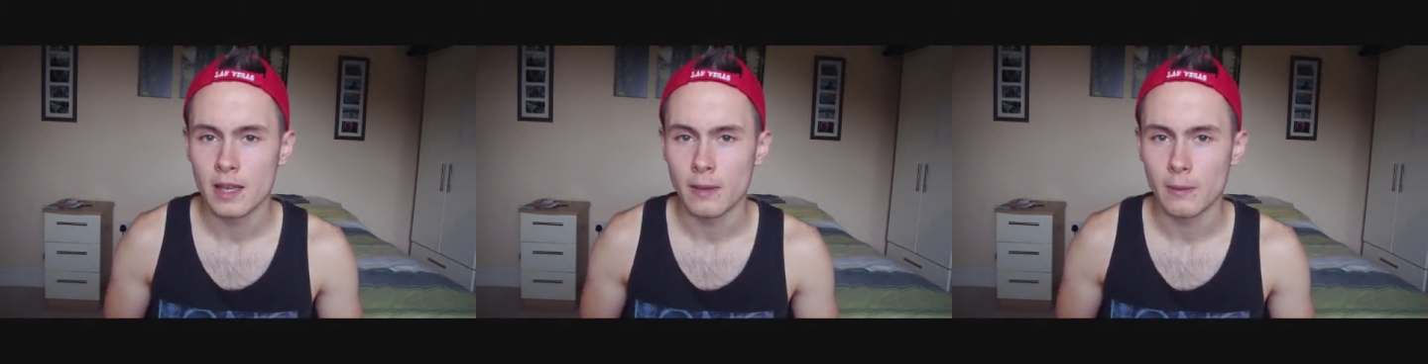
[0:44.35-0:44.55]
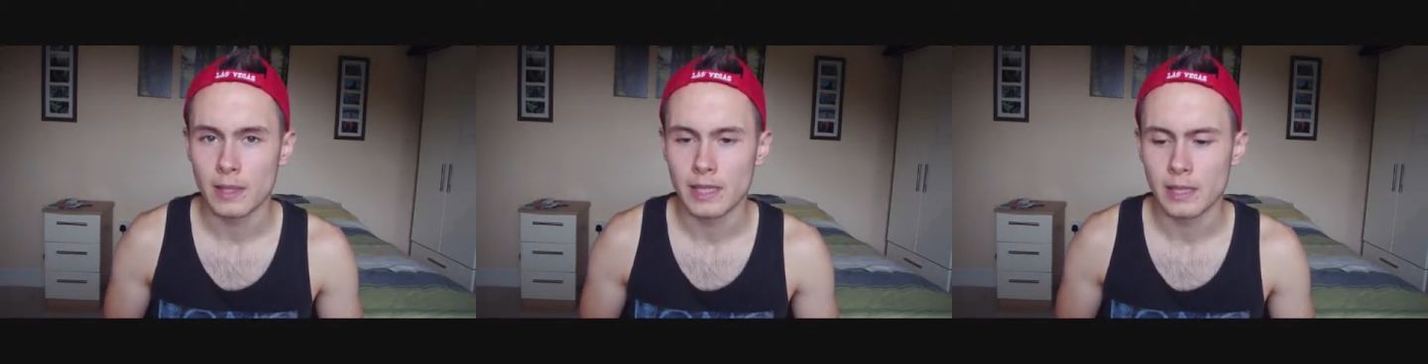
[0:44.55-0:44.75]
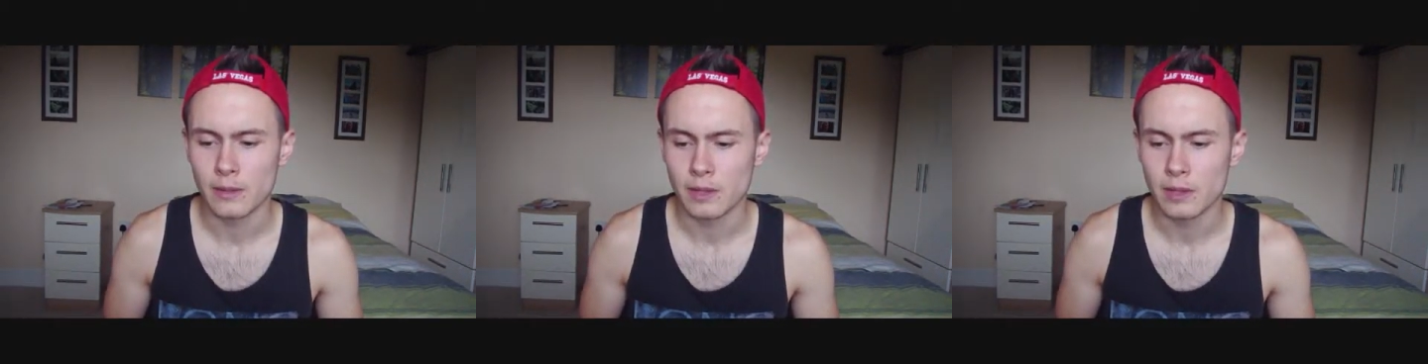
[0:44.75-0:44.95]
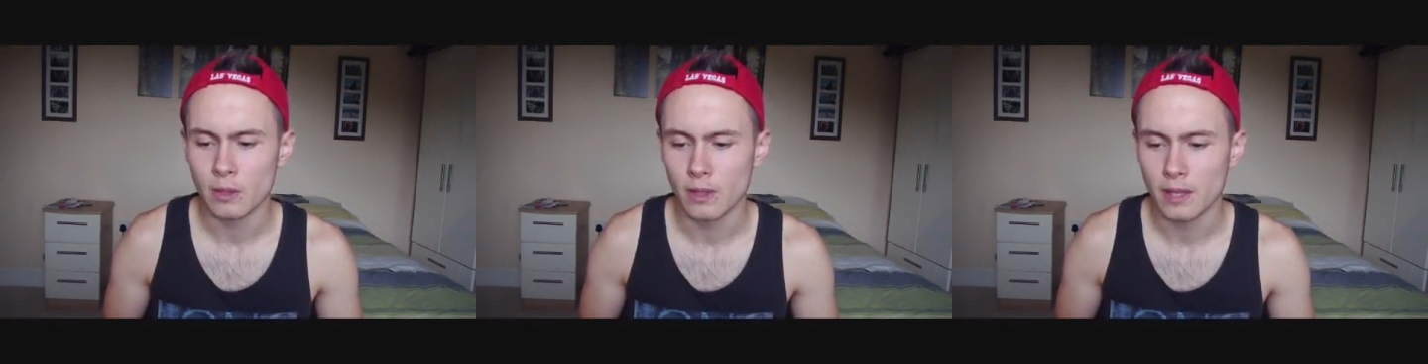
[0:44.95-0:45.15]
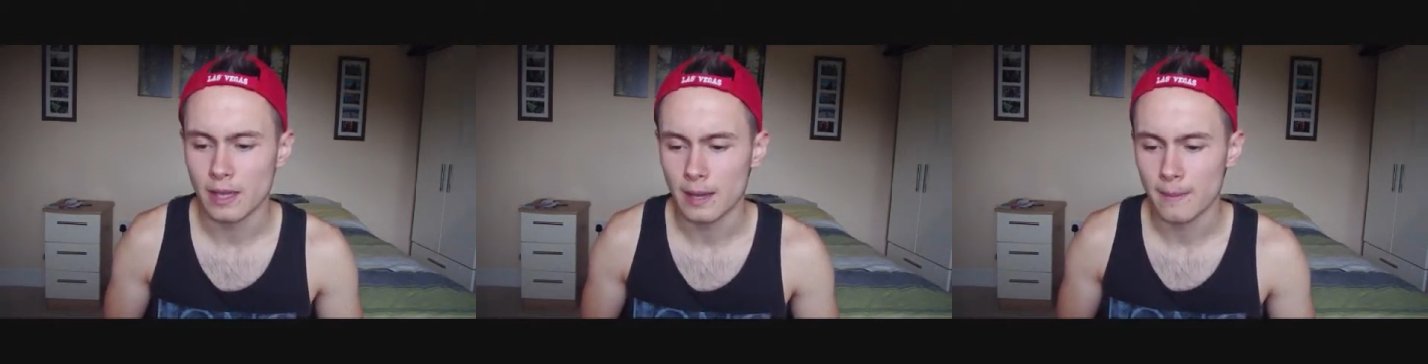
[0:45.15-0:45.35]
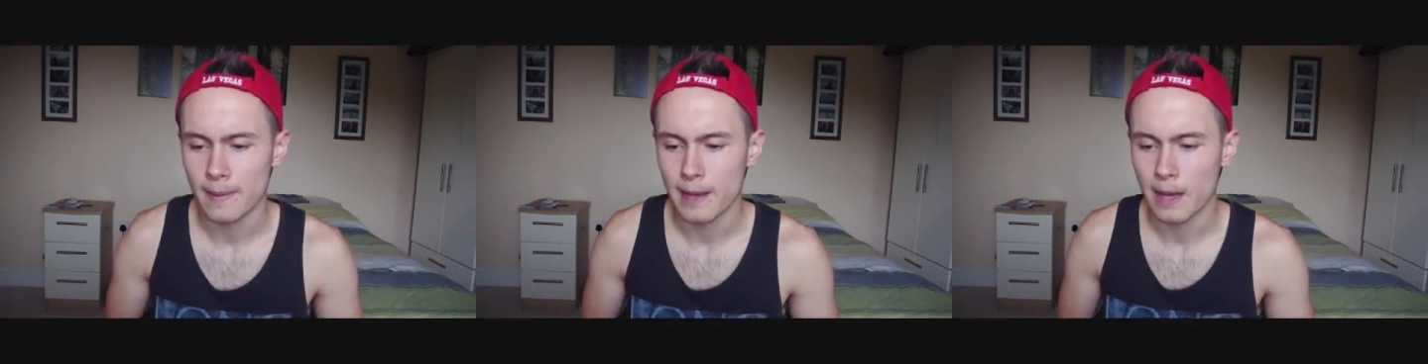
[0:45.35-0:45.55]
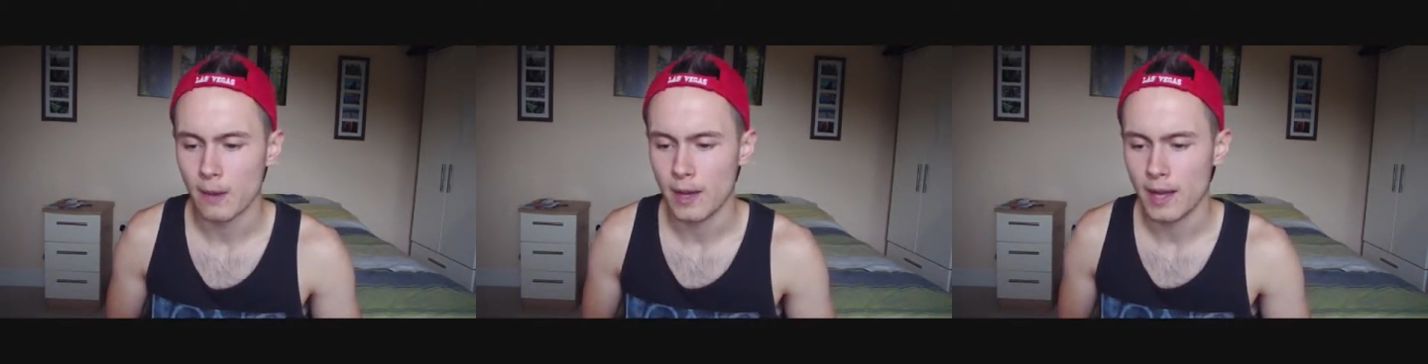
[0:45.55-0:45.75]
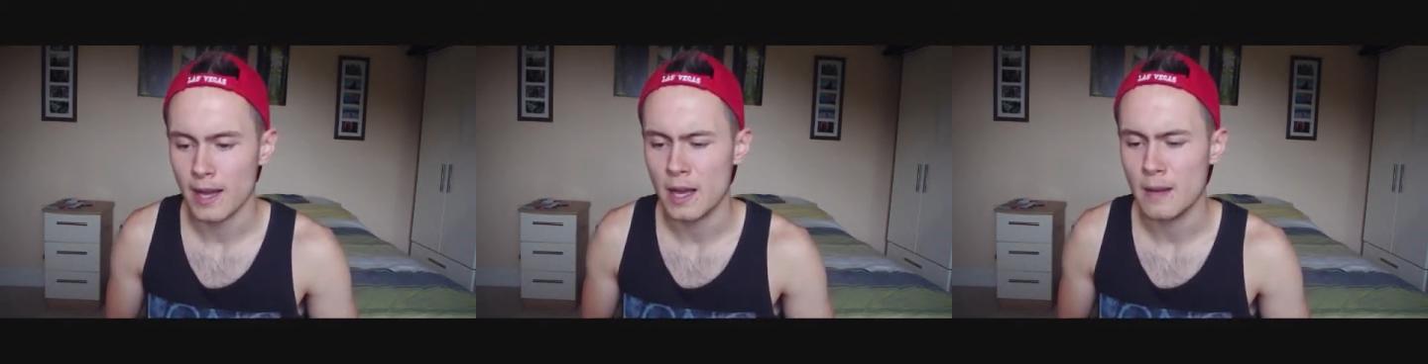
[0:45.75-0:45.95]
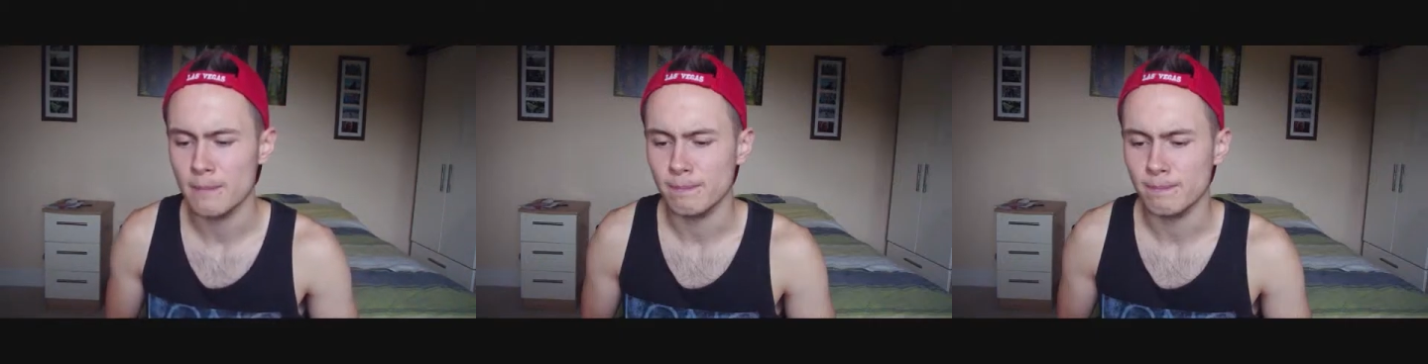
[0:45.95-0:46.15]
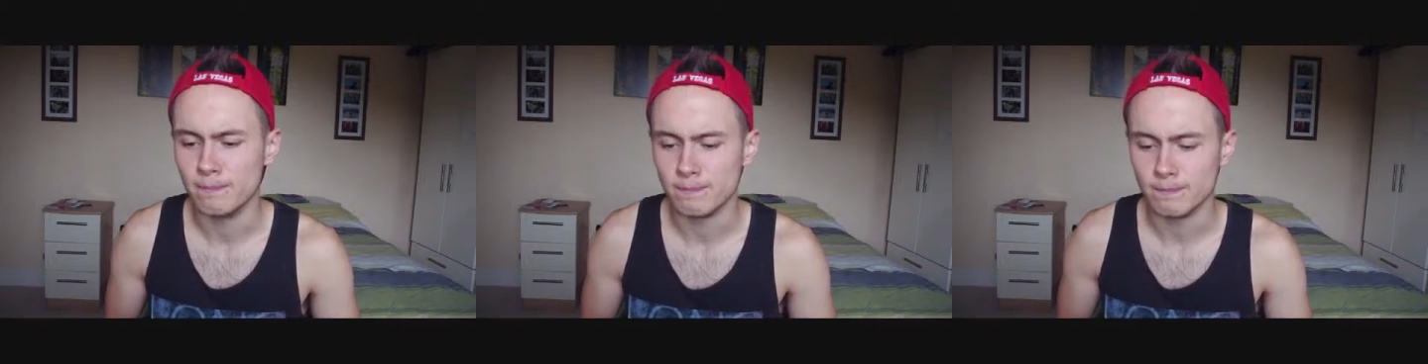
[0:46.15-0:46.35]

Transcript: in which he was talking about,